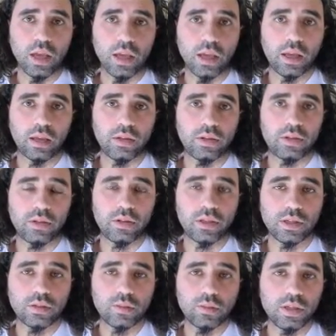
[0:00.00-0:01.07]
And
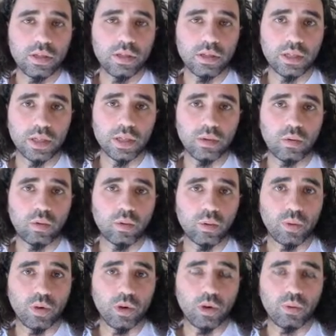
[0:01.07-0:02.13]
this will be the day where
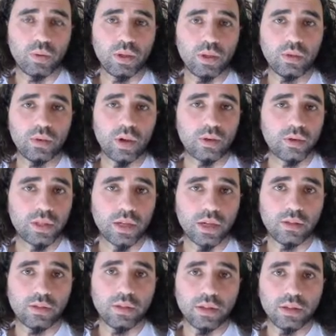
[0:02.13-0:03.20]
we all be around
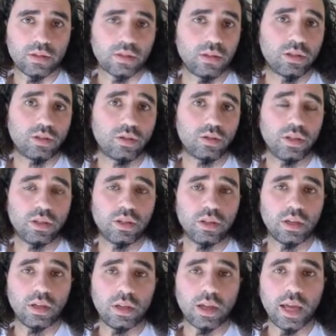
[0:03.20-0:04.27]
together. That's
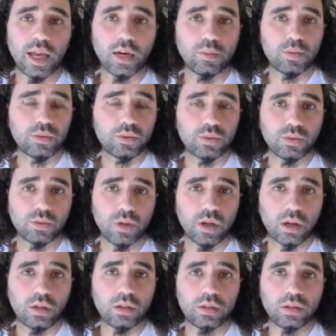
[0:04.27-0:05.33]
including animals as
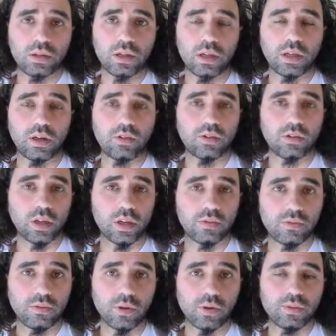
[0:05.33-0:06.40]
well, and other
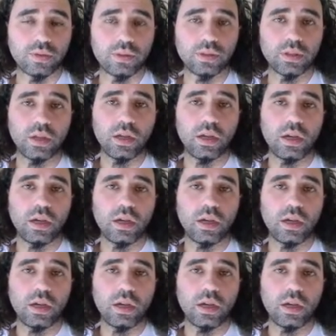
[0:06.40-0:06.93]
life forms.